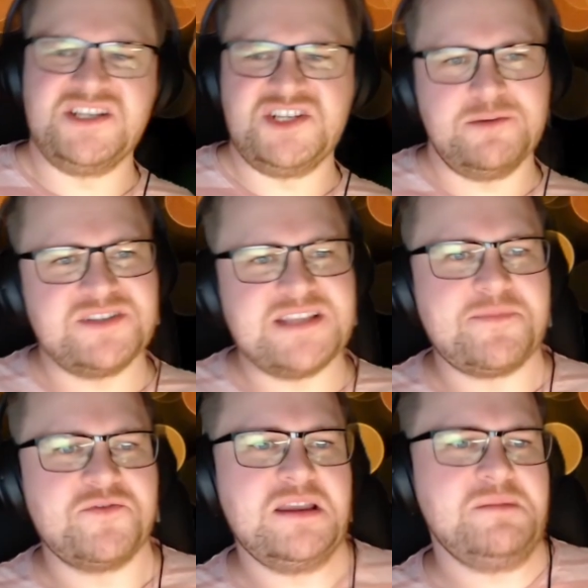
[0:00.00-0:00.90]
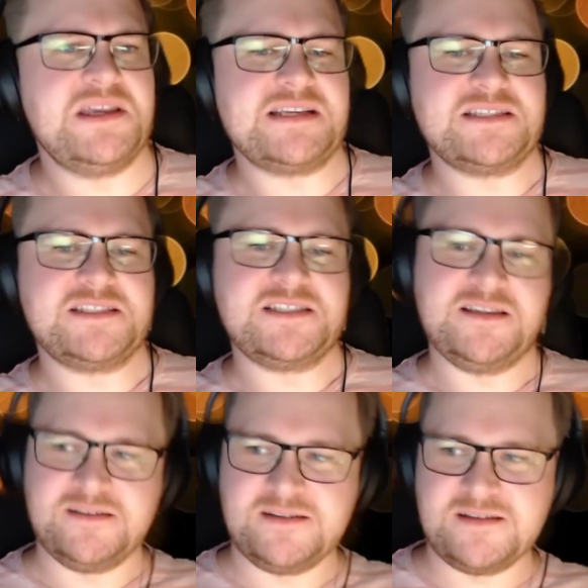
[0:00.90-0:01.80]
Dubstep
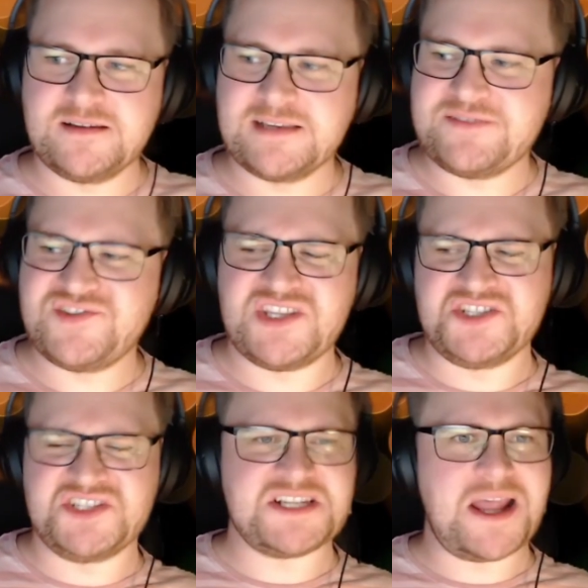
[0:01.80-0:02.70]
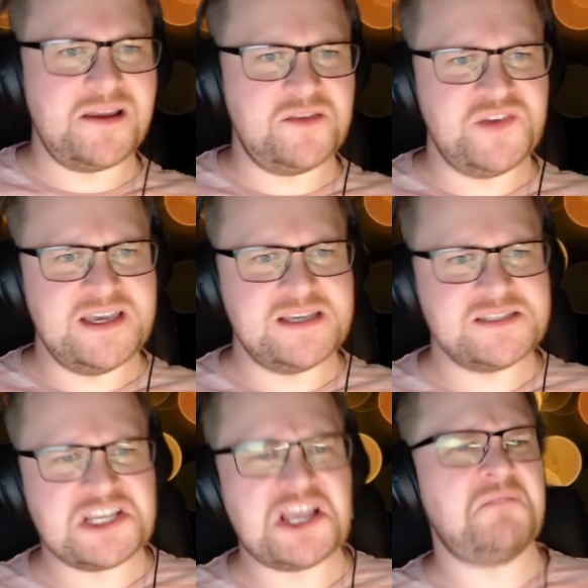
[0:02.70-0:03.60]
remix. Gives you the stank face.